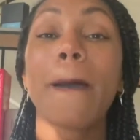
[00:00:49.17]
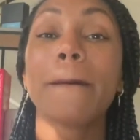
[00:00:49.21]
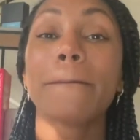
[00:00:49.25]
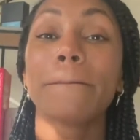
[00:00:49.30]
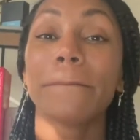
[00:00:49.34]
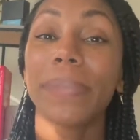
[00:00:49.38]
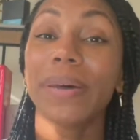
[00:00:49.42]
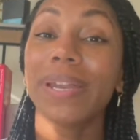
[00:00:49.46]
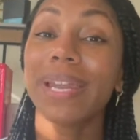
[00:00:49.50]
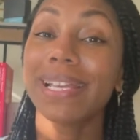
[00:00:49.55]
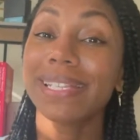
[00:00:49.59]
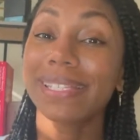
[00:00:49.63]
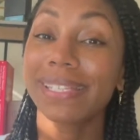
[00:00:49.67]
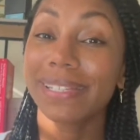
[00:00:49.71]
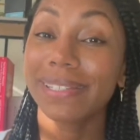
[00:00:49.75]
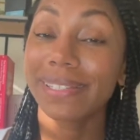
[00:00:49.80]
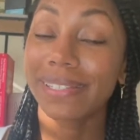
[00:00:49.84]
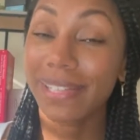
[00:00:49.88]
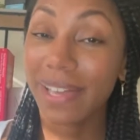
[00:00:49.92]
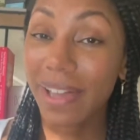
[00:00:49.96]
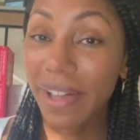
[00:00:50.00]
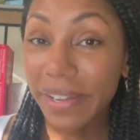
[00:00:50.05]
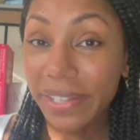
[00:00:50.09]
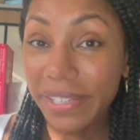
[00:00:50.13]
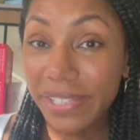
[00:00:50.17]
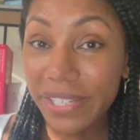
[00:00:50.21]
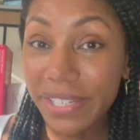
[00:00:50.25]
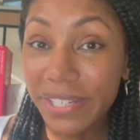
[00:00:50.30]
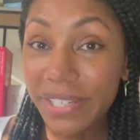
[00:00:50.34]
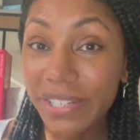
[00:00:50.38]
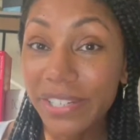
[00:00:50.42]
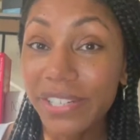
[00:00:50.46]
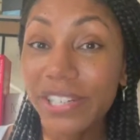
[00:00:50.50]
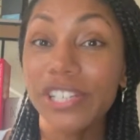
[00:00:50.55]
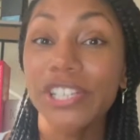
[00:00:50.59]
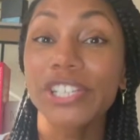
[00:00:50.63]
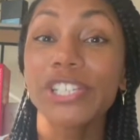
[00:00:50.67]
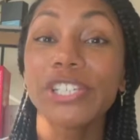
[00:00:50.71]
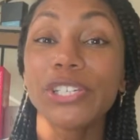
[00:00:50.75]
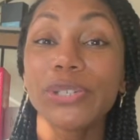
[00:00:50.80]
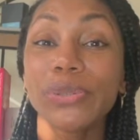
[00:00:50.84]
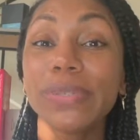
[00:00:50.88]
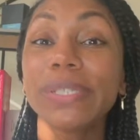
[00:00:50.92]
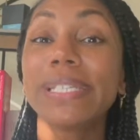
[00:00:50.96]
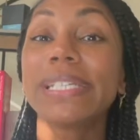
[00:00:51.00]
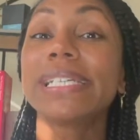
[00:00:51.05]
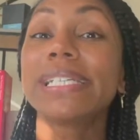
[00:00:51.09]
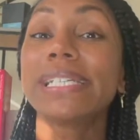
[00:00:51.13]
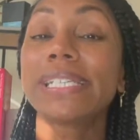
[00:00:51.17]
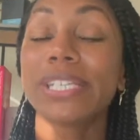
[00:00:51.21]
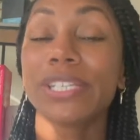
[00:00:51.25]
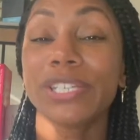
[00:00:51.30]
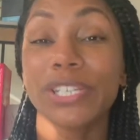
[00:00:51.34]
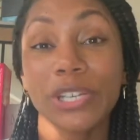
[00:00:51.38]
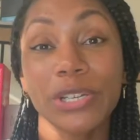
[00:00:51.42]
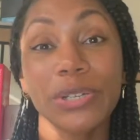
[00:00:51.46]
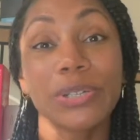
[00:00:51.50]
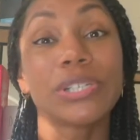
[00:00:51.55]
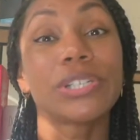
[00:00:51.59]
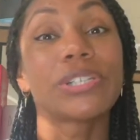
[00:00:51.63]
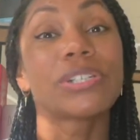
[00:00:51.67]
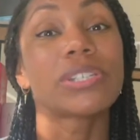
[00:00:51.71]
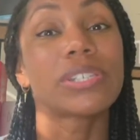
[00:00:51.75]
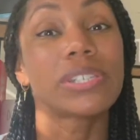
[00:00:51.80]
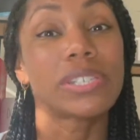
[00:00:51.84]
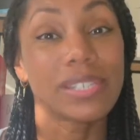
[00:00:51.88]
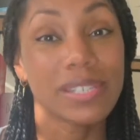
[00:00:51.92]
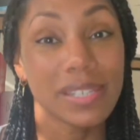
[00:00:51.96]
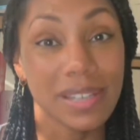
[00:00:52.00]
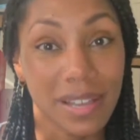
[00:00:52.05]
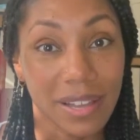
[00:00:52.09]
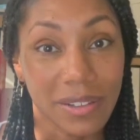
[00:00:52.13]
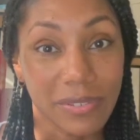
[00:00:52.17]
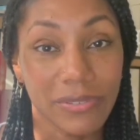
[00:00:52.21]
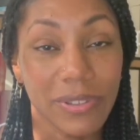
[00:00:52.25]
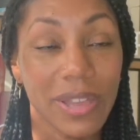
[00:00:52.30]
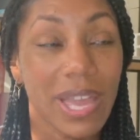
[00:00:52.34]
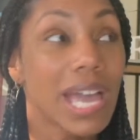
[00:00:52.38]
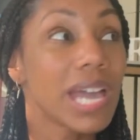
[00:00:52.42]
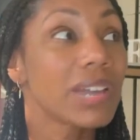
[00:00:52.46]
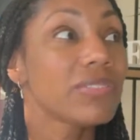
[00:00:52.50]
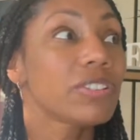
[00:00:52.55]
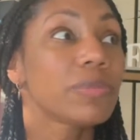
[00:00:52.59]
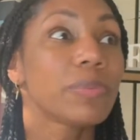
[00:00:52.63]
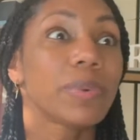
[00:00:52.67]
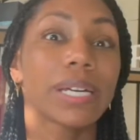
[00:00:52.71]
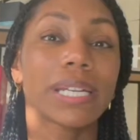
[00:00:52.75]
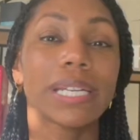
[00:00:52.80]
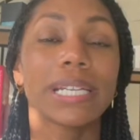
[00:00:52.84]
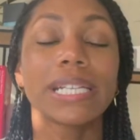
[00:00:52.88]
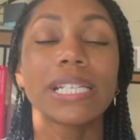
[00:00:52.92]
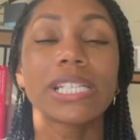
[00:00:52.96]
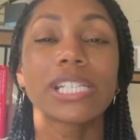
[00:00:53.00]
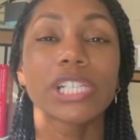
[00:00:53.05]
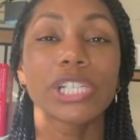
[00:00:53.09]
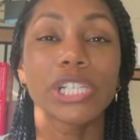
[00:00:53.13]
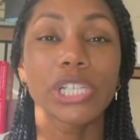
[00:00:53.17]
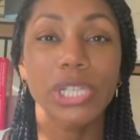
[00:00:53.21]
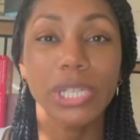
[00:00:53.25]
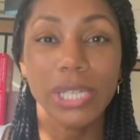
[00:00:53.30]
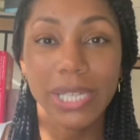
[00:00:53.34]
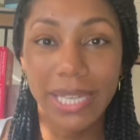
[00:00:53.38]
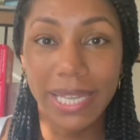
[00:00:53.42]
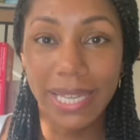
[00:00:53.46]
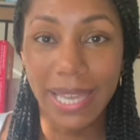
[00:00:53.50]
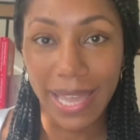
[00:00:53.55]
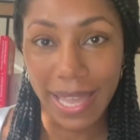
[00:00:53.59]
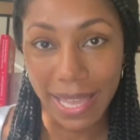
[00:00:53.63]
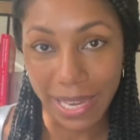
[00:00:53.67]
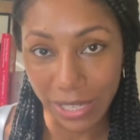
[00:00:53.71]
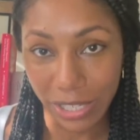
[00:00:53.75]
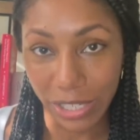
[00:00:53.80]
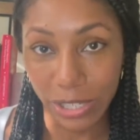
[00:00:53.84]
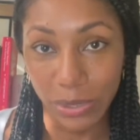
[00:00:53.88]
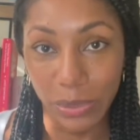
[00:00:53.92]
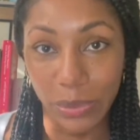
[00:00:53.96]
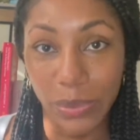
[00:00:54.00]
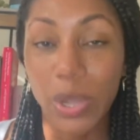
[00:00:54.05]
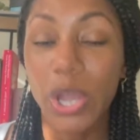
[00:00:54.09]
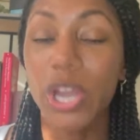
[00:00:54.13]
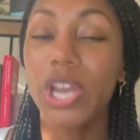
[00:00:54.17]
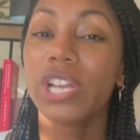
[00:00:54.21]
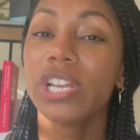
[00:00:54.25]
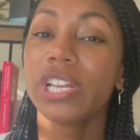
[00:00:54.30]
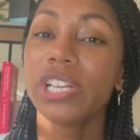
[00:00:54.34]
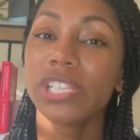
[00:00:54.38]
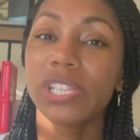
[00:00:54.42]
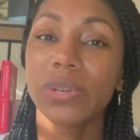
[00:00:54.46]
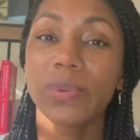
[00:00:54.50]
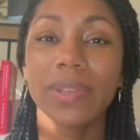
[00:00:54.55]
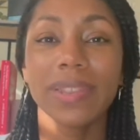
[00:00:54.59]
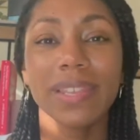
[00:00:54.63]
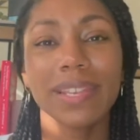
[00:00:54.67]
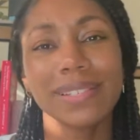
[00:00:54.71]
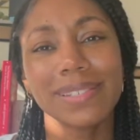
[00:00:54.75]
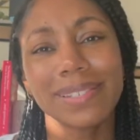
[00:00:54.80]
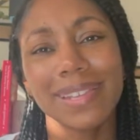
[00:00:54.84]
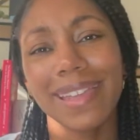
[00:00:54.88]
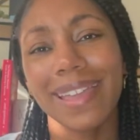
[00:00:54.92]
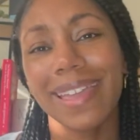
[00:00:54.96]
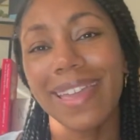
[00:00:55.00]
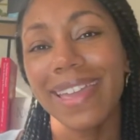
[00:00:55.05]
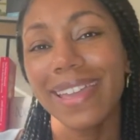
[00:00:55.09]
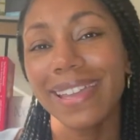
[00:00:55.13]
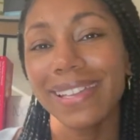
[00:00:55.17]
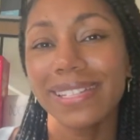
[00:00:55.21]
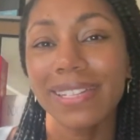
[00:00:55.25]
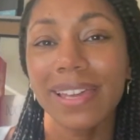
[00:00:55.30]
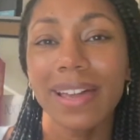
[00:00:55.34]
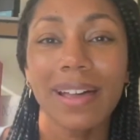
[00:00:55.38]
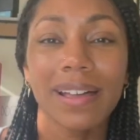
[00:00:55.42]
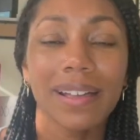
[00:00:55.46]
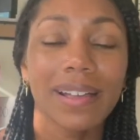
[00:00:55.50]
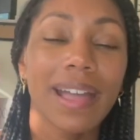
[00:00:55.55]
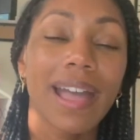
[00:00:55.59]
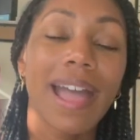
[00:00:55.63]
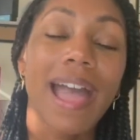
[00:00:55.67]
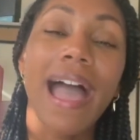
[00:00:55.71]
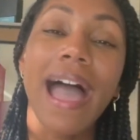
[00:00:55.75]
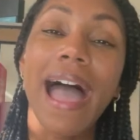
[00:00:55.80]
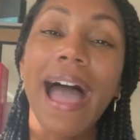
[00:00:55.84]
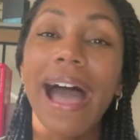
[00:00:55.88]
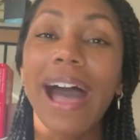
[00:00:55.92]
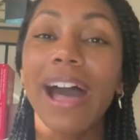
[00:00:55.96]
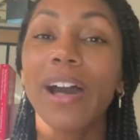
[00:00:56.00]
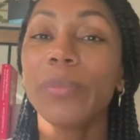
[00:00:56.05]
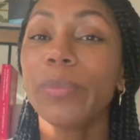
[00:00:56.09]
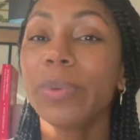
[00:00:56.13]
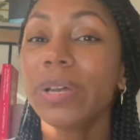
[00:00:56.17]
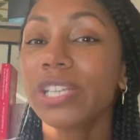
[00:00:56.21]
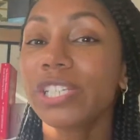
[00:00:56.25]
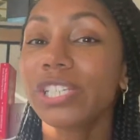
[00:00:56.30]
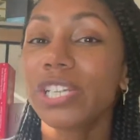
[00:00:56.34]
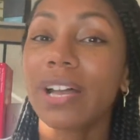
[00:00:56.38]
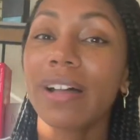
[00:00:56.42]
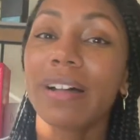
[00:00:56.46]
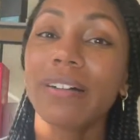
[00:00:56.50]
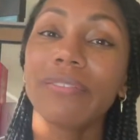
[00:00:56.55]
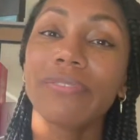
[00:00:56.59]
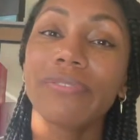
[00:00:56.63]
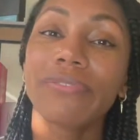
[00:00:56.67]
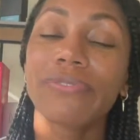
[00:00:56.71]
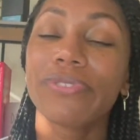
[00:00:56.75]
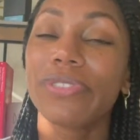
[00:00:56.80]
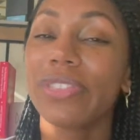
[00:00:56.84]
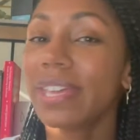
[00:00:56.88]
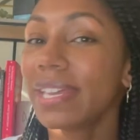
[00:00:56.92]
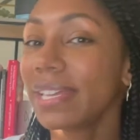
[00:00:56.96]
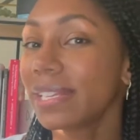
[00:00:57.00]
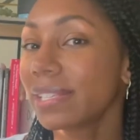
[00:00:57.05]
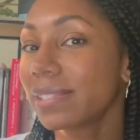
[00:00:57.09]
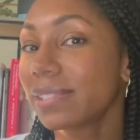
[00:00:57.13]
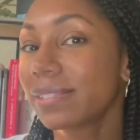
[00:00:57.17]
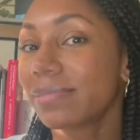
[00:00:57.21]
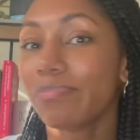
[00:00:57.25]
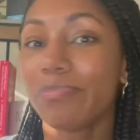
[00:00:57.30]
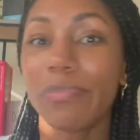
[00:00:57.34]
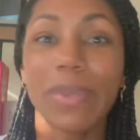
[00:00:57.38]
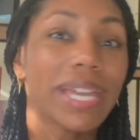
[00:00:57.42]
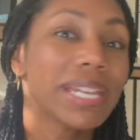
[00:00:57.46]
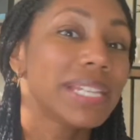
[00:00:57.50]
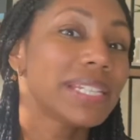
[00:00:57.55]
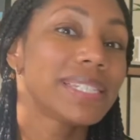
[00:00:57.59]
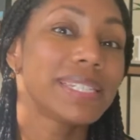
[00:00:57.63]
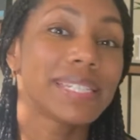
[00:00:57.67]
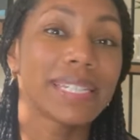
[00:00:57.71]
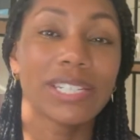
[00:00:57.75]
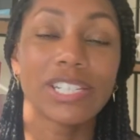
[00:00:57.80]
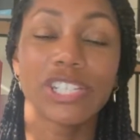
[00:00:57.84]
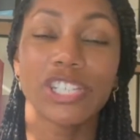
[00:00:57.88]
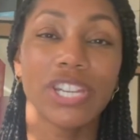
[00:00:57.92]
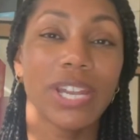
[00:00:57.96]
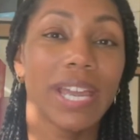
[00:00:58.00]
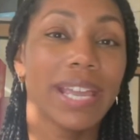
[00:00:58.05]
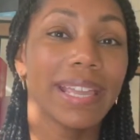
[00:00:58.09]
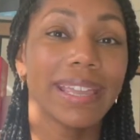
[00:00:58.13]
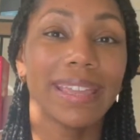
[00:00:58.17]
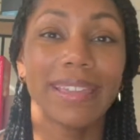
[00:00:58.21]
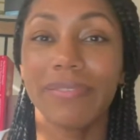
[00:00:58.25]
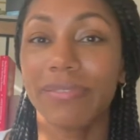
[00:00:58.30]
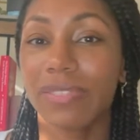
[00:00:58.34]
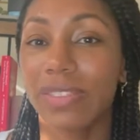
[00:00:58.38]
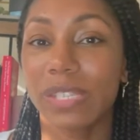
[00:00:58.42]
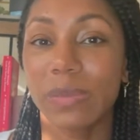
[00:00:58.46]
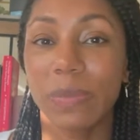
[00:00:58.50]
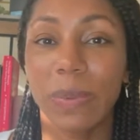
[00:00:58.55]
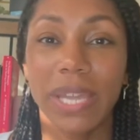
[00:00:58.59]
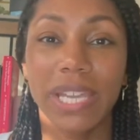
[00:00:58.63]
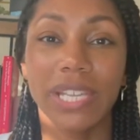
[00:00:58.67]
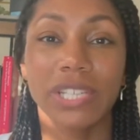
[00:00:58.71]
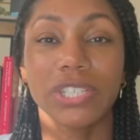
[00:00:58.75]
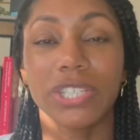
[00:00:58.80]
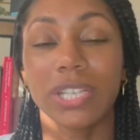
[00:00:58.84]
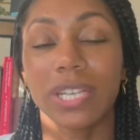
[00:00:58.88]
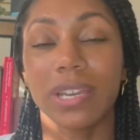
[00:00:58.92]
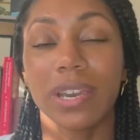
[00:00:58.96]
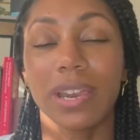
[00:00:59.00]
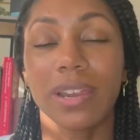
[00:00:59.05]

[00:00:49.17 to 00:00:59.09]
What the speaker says: But as a doctor, you need to know your stuff. Everybody is looking at you. So when they say, hey doc, how much of this medicine should I give this patient?